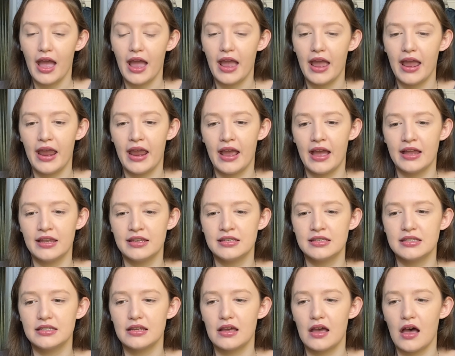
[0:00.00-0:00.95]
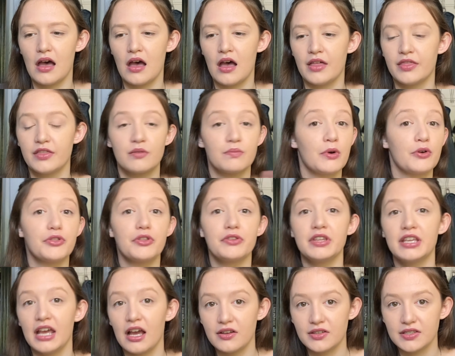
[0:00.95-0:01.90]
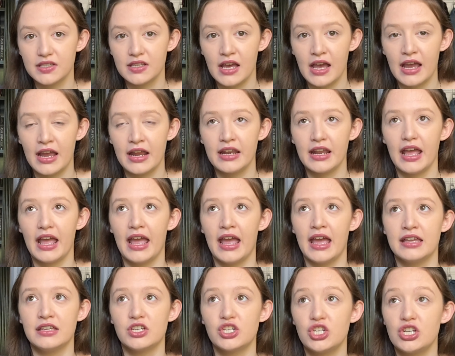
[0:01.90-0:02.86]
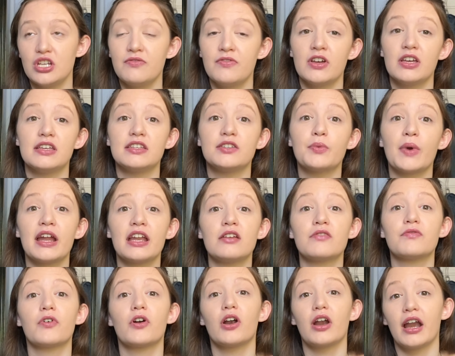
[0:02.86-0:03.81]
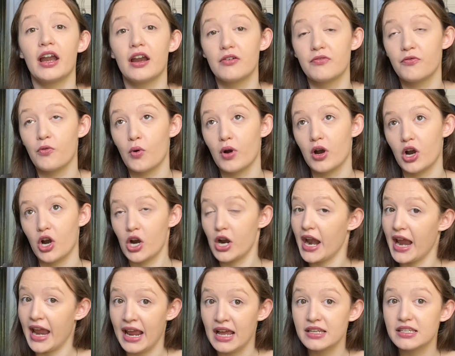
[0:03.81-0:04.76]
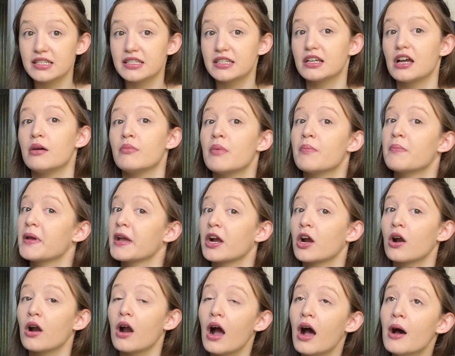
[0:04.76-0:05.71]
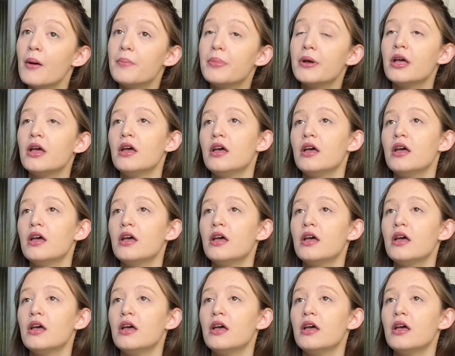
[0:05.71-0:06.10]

And they're both on the outside, and Shiva is waiting for her aunt to come and pick her up.